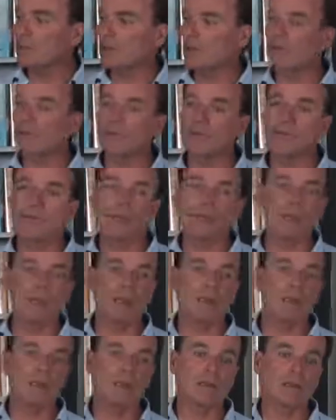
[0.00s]
If you've thought
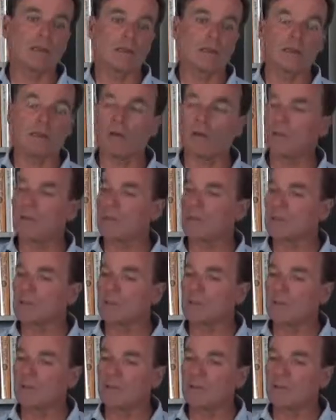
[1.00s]
about get, starting your own business,
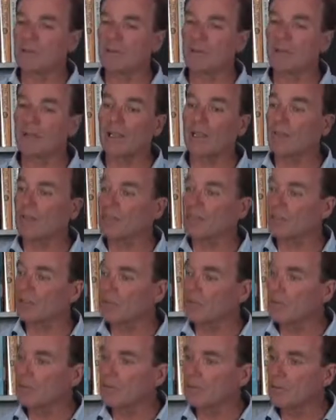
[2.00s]
then I encourage it.
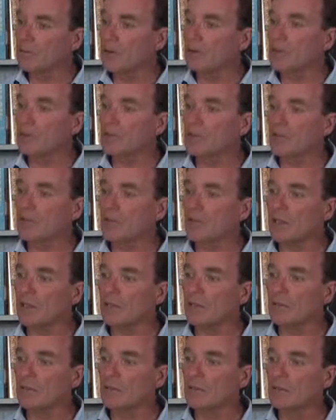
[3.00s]
I think it's a good thing.
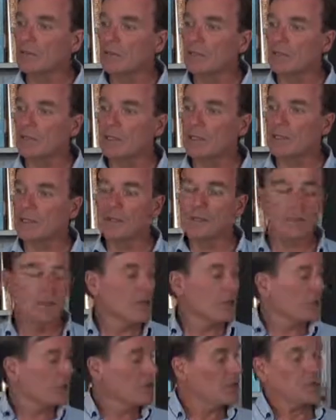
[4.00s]
I said,
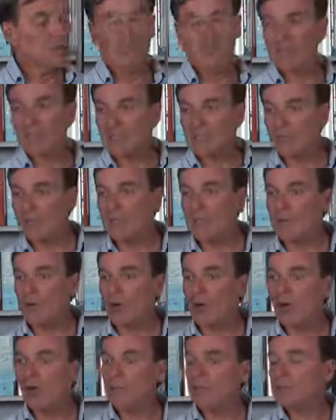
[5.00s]
you can start at
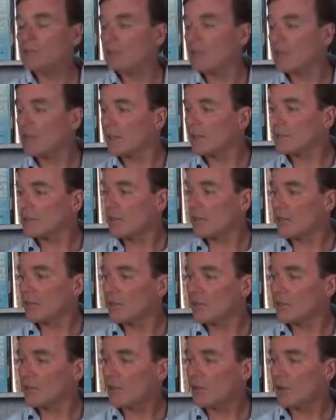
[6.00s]
65, you can start, start at
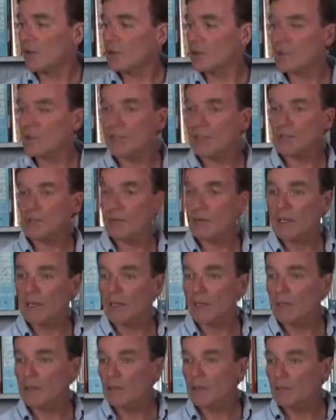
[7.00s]
35, you start at 20.
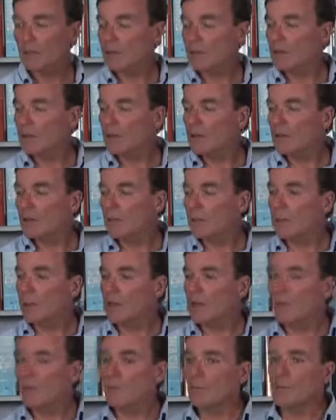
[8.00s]

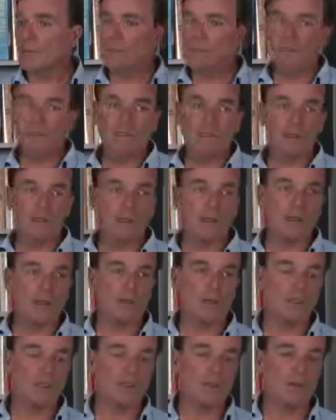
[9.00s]
But business is one of
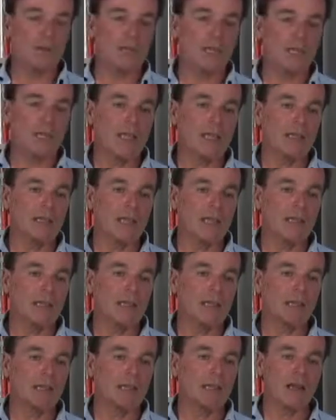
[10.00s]
those things where you can take
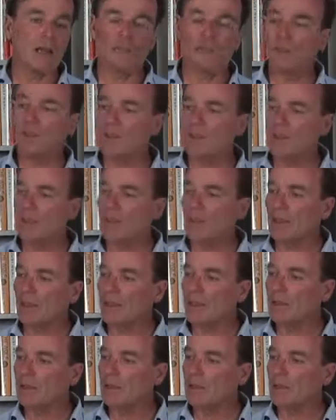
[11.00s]
staff with nothing
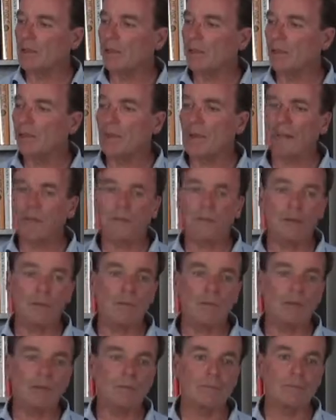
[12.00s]
and really make
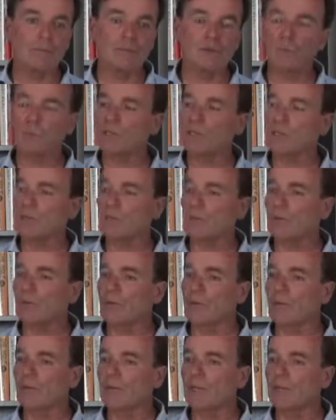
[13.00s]
something. And particularly if
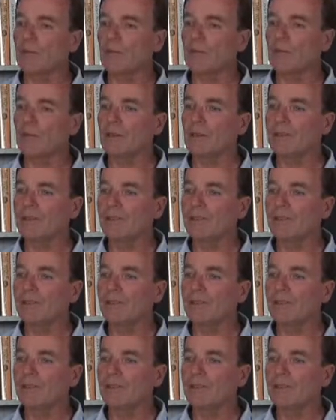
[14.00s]
you believe in it